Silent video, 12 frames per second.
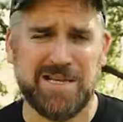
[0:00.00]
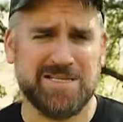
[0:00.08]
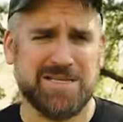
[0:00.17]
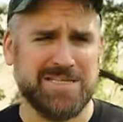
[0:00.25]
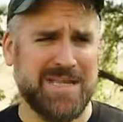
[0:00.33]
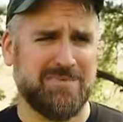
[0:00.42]

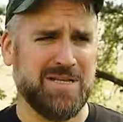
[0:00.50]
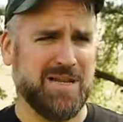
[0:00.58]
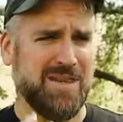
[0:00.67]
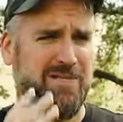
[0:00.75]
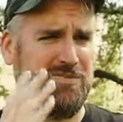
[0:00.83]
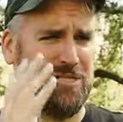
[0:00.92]
because it seems
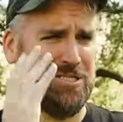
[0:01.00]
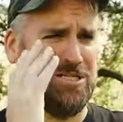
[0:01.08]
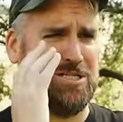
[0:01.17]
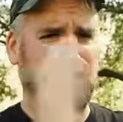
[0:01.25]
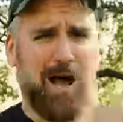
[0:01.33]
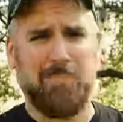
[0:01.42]
like they've just
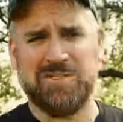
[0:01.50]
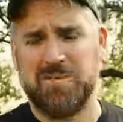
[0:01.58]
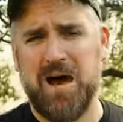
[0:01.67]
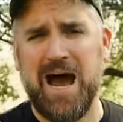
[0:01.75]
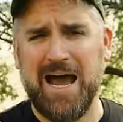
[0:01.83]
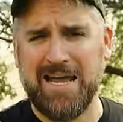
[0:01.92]
stomped
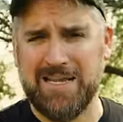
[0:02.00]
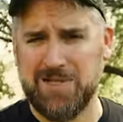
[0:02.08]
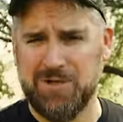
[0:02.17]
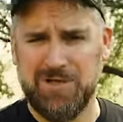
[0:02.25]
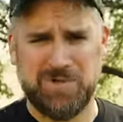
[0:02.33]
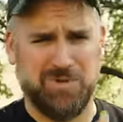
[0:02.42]
some
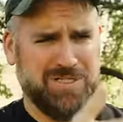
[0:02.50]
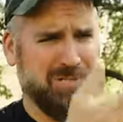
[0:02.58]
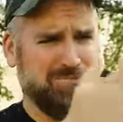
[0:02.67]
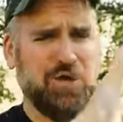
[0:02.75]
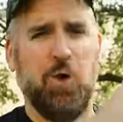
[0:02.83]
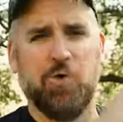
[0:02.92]
high-end units with
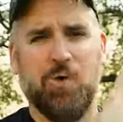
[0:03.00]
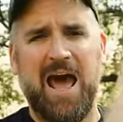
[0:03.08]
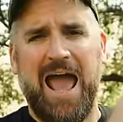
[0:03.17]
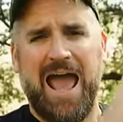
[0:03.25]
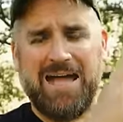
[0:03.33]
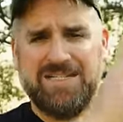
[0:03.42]
some total
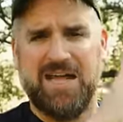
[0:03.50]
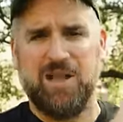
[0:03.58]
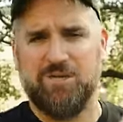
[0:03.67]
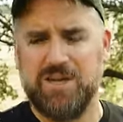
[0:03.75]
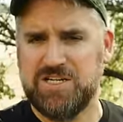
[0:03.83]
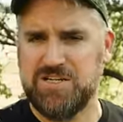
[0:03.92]
ass
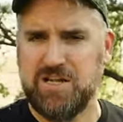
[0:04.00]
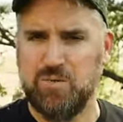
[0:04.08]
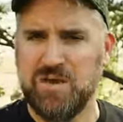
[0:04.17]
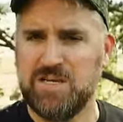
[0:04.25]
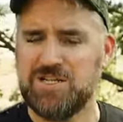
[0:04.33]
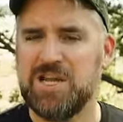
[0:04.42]
elevation
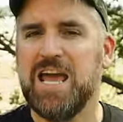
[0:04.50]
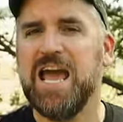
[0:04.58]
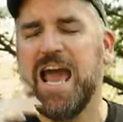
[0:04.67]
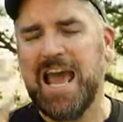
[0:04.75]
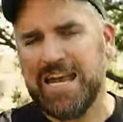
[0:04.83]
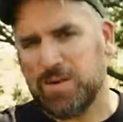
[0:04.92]
and windage,
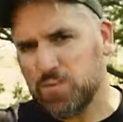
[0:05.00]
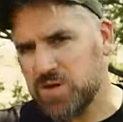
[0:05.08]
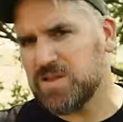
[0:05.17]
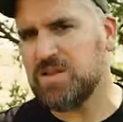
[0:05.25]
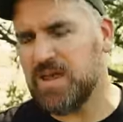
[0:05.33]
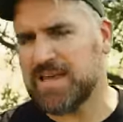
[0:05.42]
and I'm
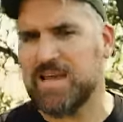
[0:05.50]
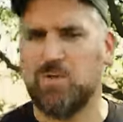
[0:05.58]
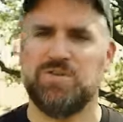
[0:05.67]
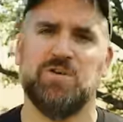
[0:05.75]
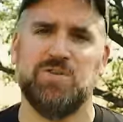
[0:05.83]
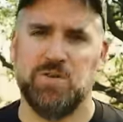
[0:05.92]
really liking
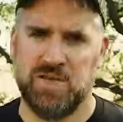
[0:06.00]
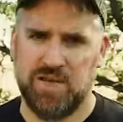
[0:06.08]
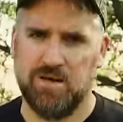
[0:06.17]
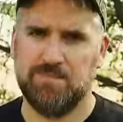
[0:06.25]
what they're doing